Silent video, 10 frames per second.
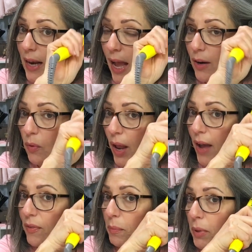Now, I don't
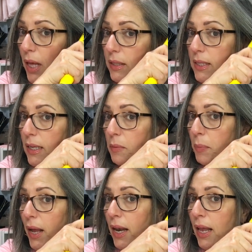have it plugged in,
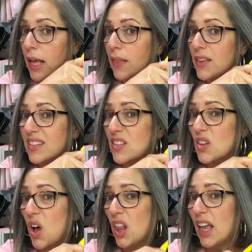but this is
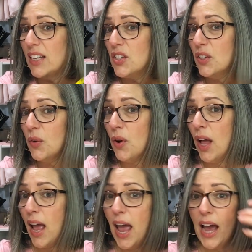all I do
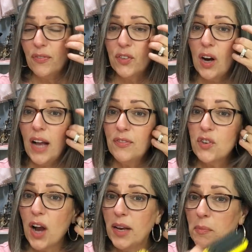after I've
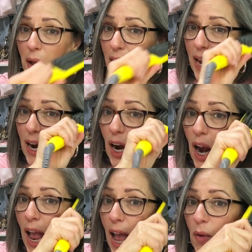dried my hair.
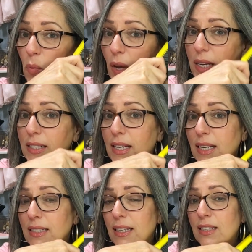And what it
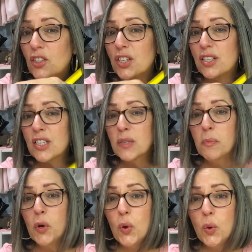does is just
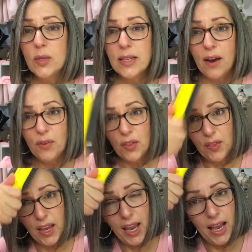smooths
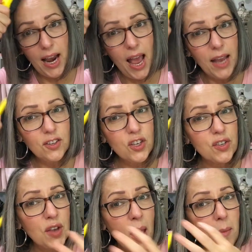everything, and I
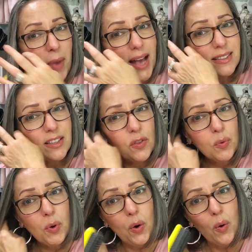just pass it
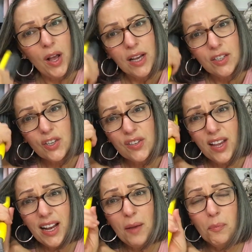through just
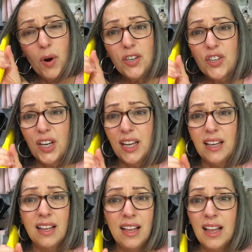like I'm brushing
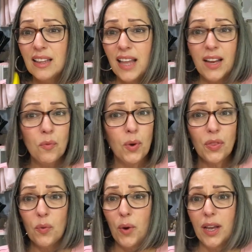it, like
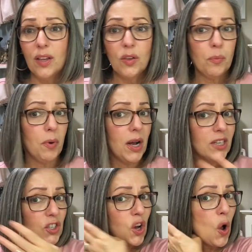with a regular
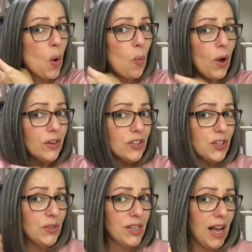brush one or
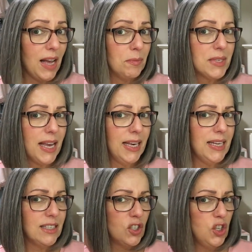two times and
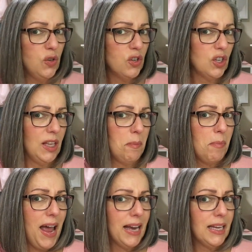it's usually
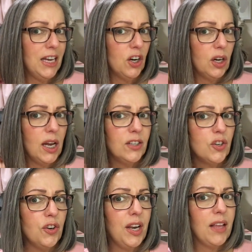back here and
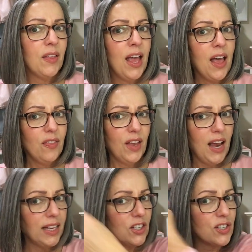underneath that
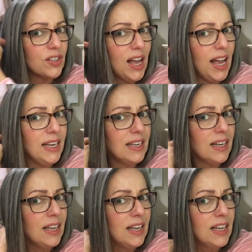I just kind
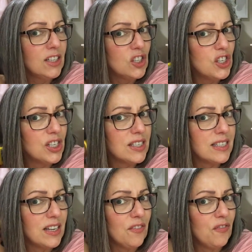of
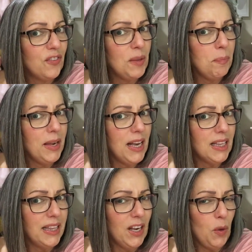just flip it
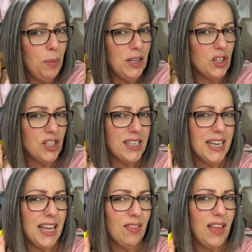a little bit just to
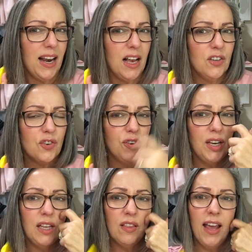get that
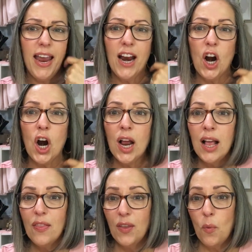underneath hair
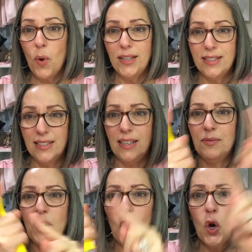that wants to
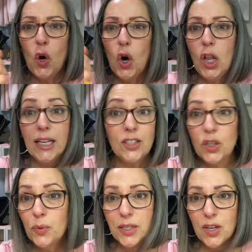curl and
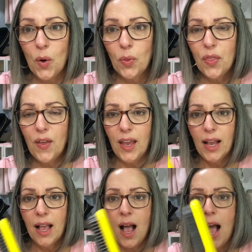do its own thing.